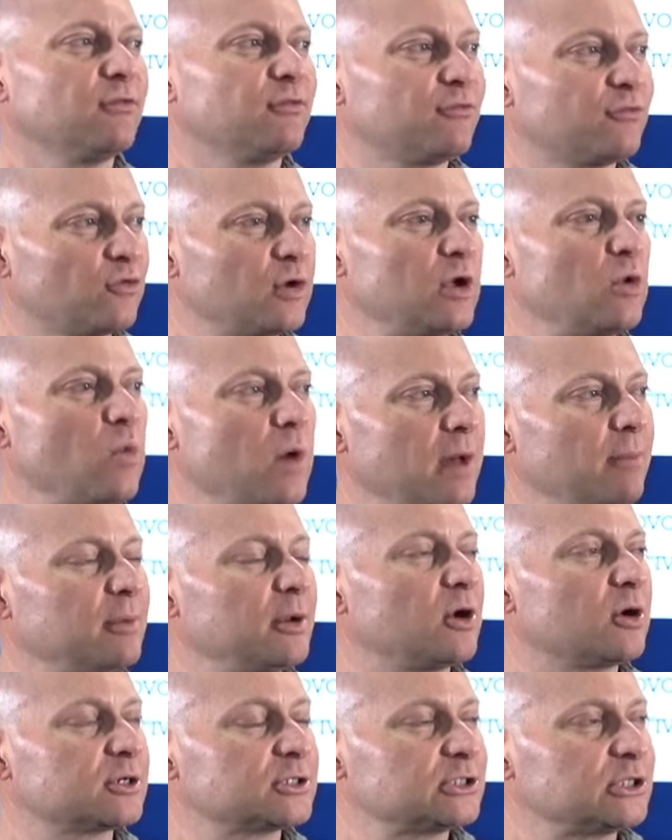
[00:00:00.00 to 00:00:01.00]
free
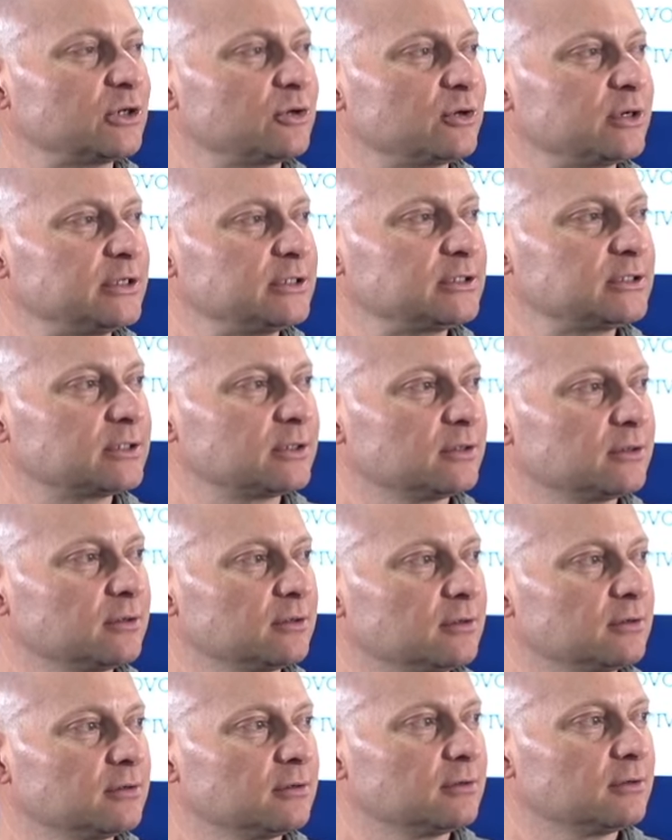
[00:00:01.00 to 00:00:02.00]
webinar series,
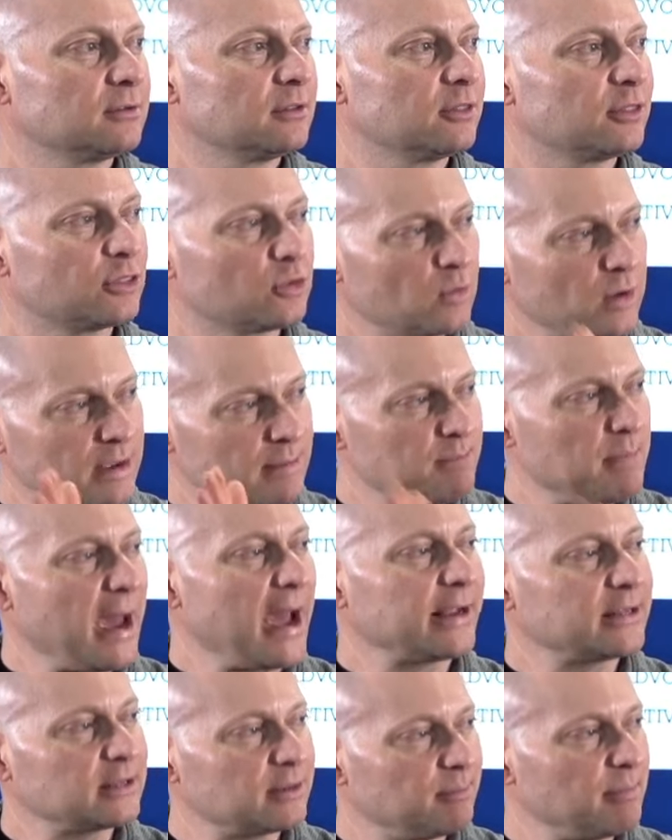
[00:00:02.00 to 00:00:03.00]
three
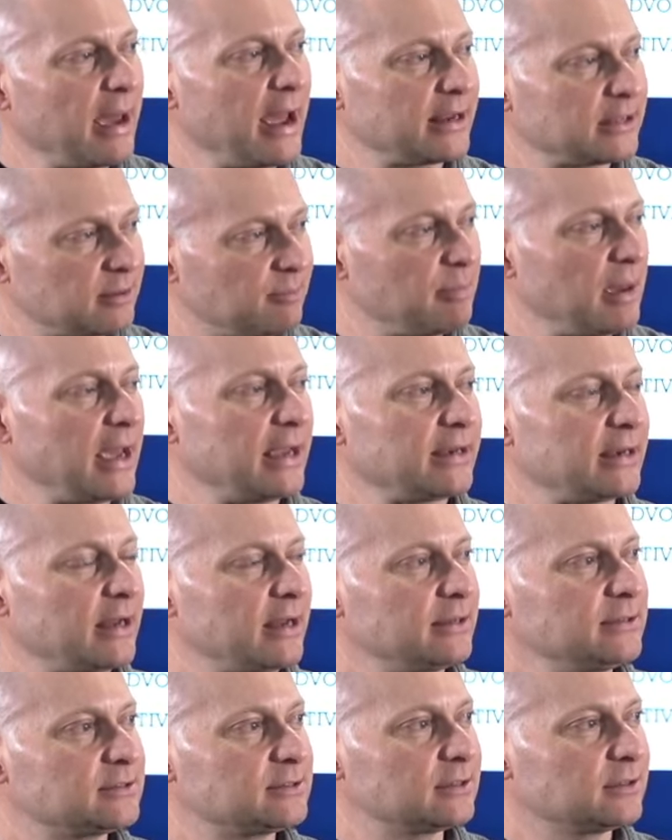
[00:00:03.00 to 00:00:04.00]
back to back to back
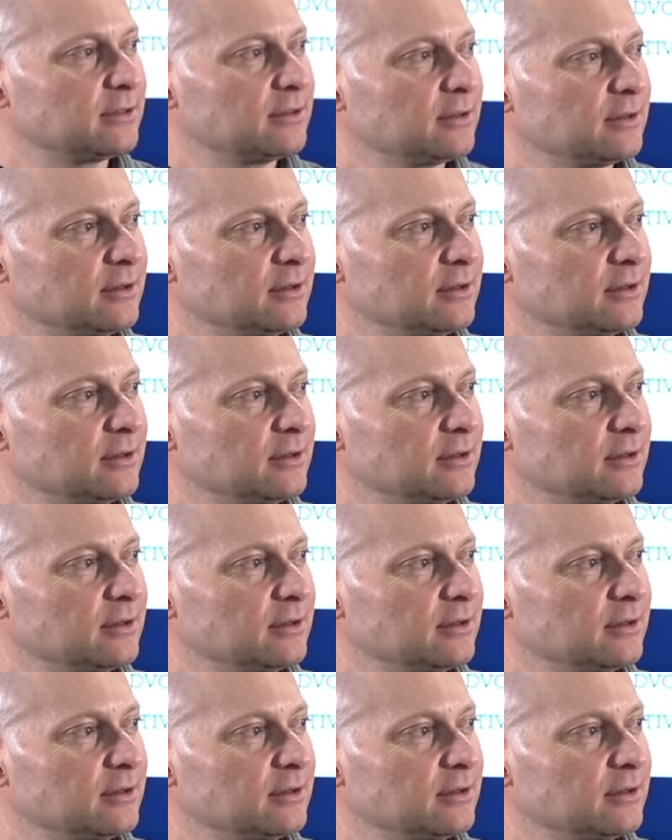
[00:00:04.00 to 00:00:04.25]
nights.